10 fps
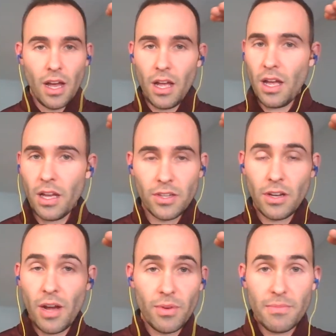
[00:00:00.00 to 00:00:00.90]
uh, you
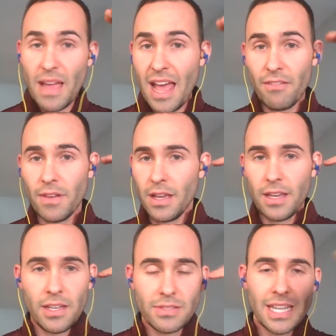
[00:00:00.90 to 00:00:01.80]
know, I want to have,
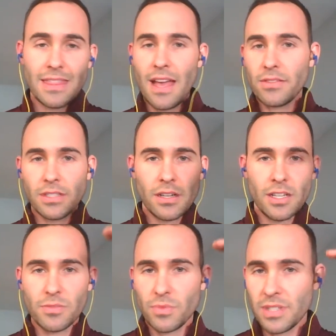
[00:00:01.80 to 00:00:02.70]
you know, ten thousand
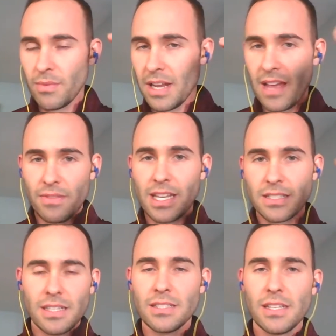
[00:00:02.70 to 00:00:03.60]
customers, I want to have this,
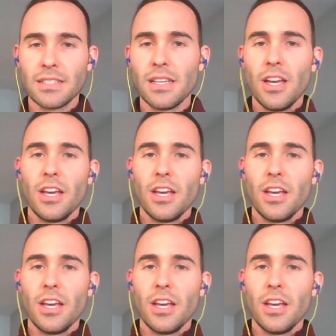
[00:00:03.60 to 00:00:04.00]
this, this.